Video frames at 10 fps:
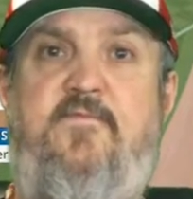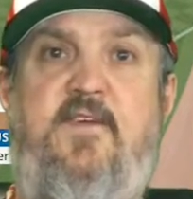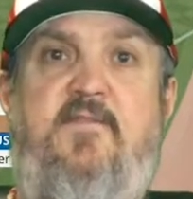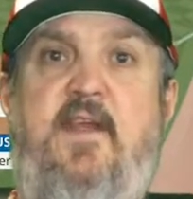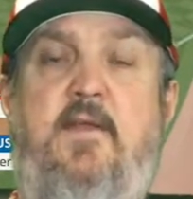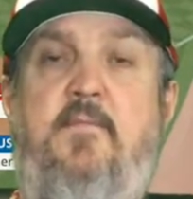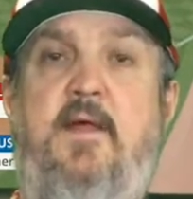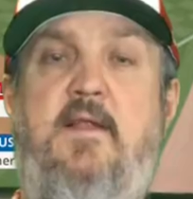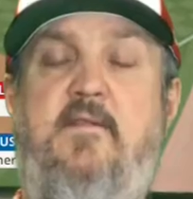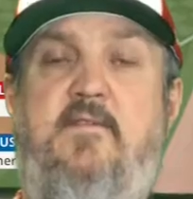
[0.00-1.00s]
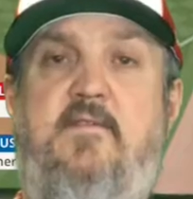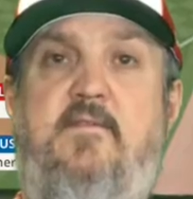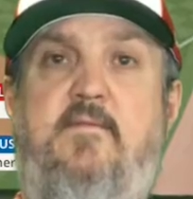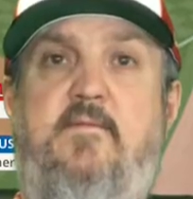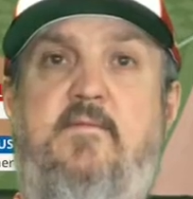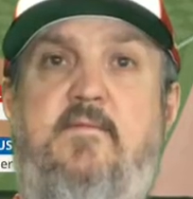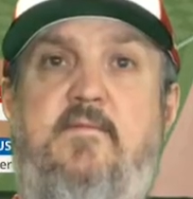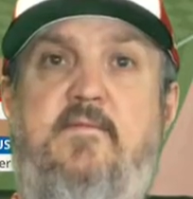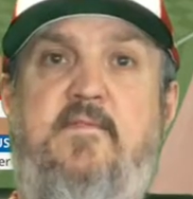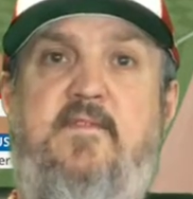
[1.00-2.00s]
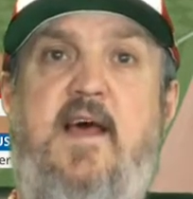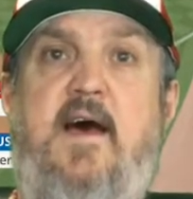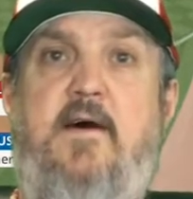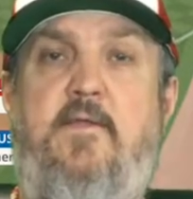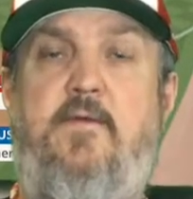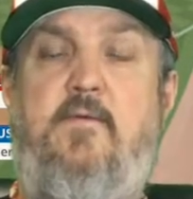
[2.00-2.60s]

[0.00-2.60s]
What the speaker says: 15 minutes south,